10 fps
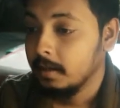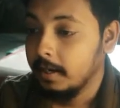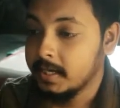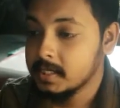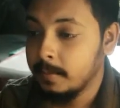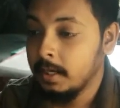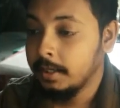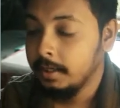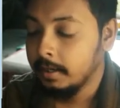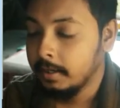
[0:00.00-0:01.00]
it is
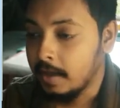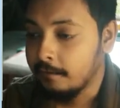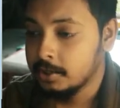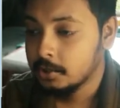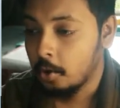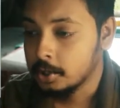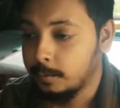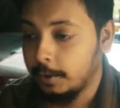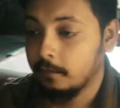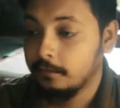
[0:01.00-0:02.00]
maintaining an average clock
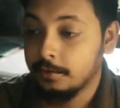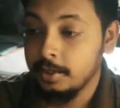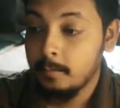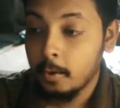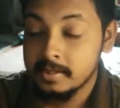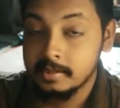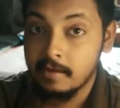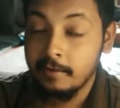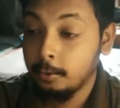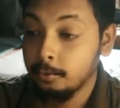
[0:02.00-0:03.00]
speed of
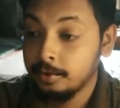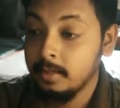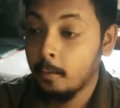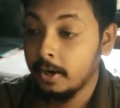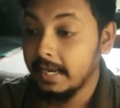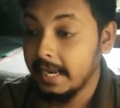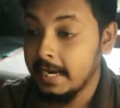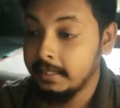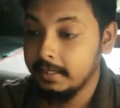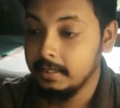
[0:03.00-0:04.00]
3.7 to
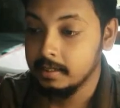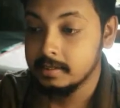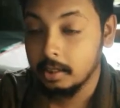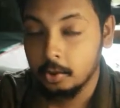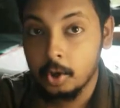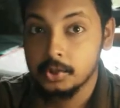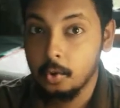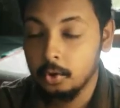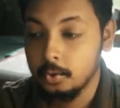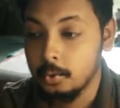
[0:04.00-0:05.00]
3.8 gigahertz across
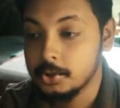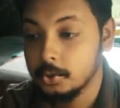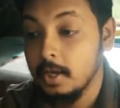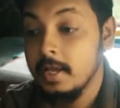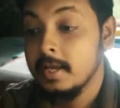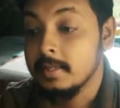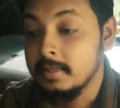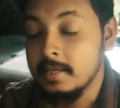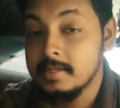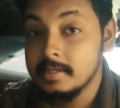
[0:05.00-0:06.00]
all cores so
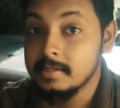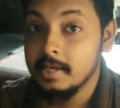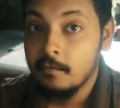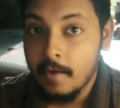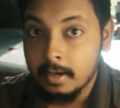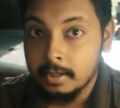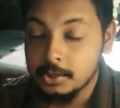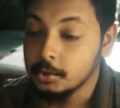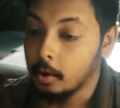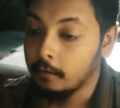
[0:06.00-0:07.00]
this is the
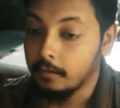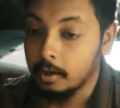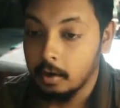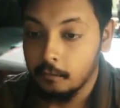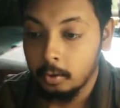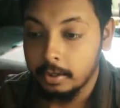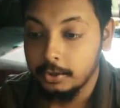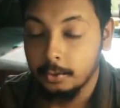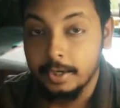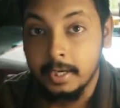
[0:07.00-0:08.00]
advantage of undervolting
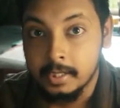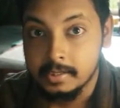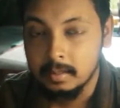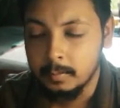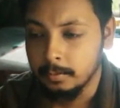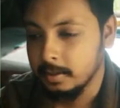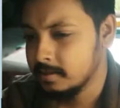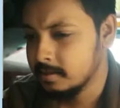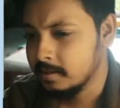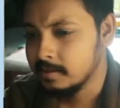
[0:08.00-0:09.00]
your intel cpu
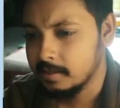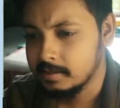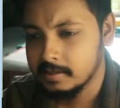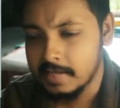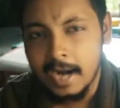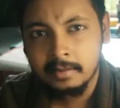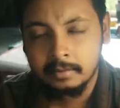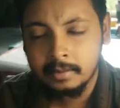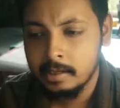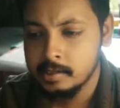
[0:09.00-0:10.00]
it's it's it's a sad
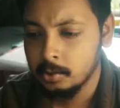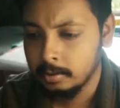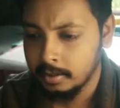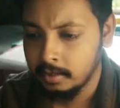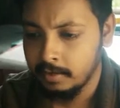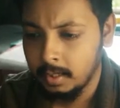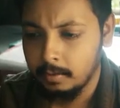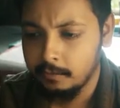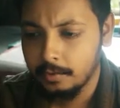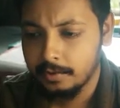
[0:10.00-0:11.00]
thing that it is not yet
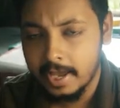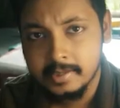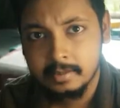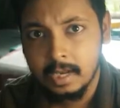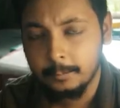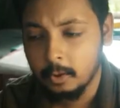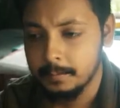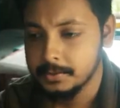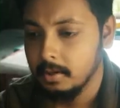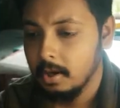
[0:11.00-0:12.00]
available for ryzen
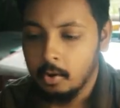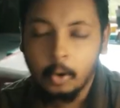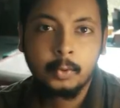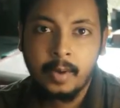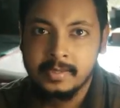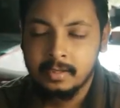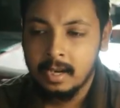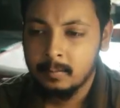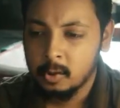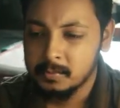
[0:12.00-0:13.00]
laptops although ryzen
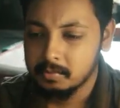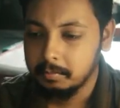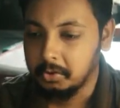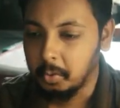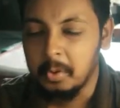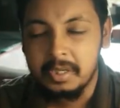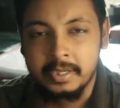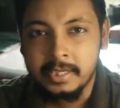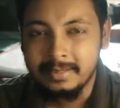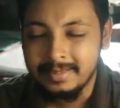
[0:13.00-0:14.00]
laptops don't
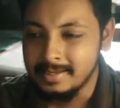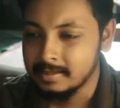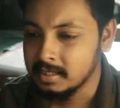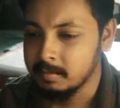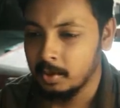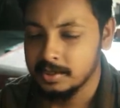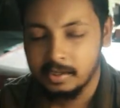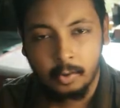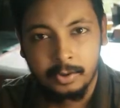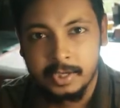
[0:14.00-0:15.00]
need these things because they're
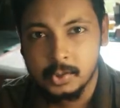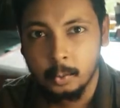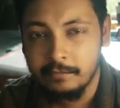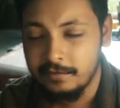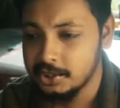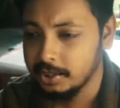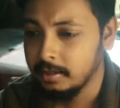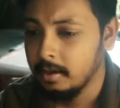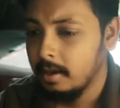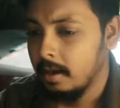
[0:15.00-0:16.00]
already so
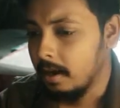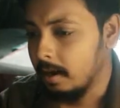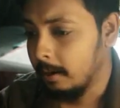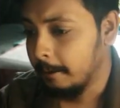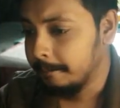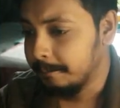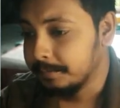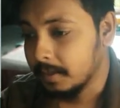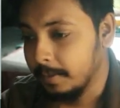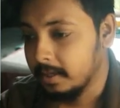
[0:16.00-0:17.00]
efficient. Uh,
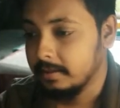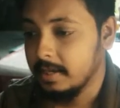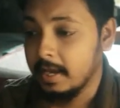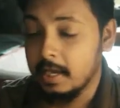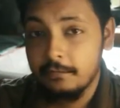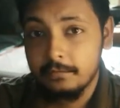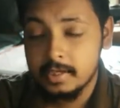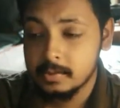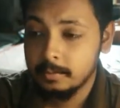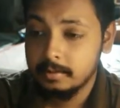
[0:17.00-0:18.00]
but yeah, if
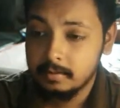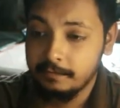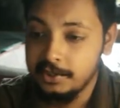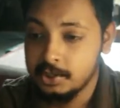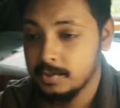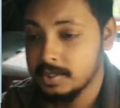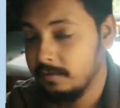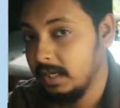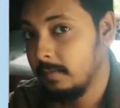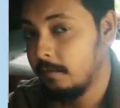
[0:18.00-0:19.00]
this feature was
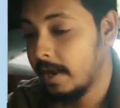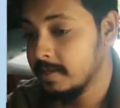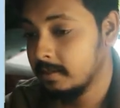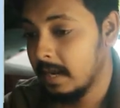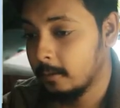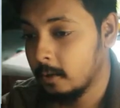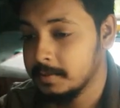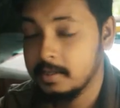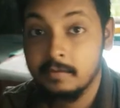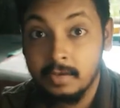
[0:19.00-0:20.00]
available for Ryzen laptops,
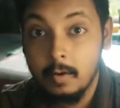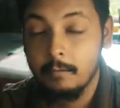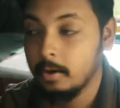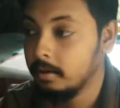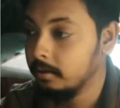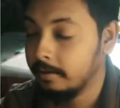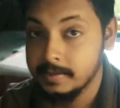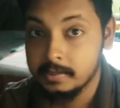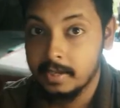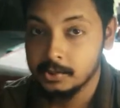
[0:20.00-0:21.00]
it is available for
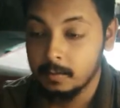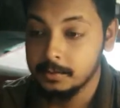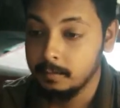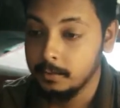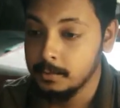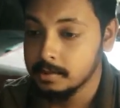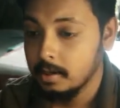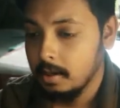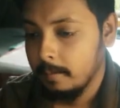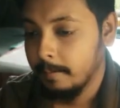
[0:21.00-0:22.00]
Ryzen desktop CPUs,
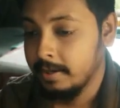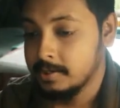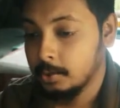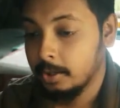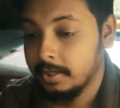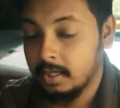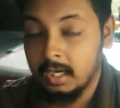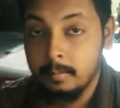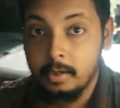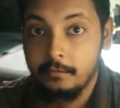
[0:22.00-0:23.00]
but it is not yet
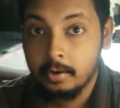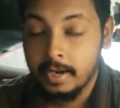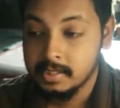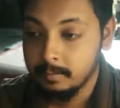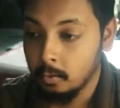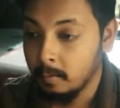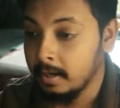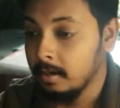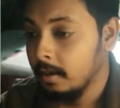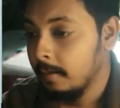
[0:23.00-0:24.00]
enabled for Ryzen
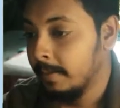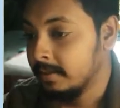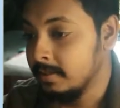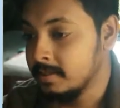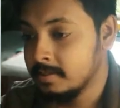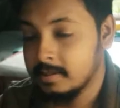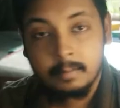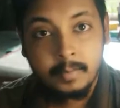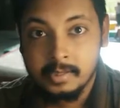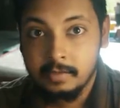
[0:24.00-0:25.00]
mobile. But this is an
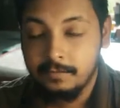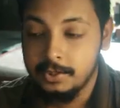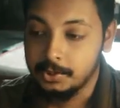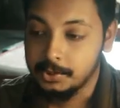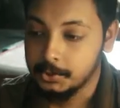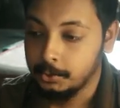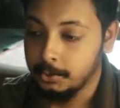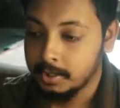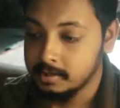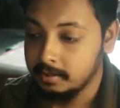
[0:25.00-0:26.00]
amazing feature. So you
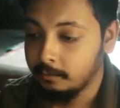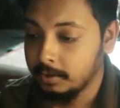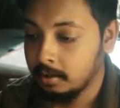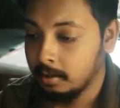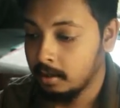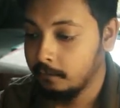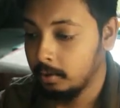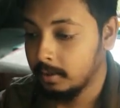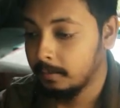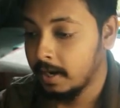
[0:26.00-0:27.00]
can see that with the
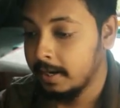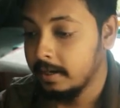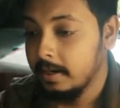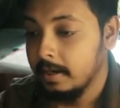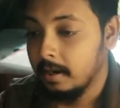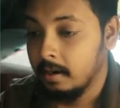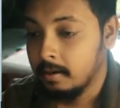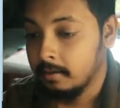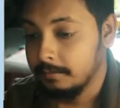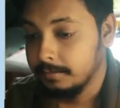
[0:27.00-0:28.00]
undervolt applied,
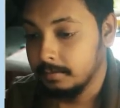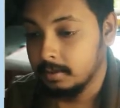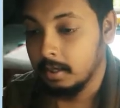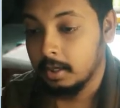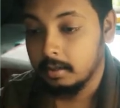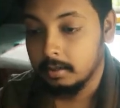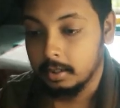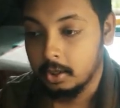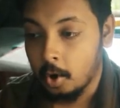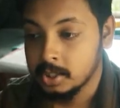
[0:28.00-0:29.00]
uh, the the
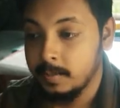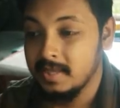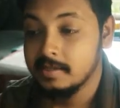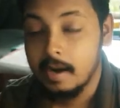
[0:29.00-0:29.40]
clock speeds are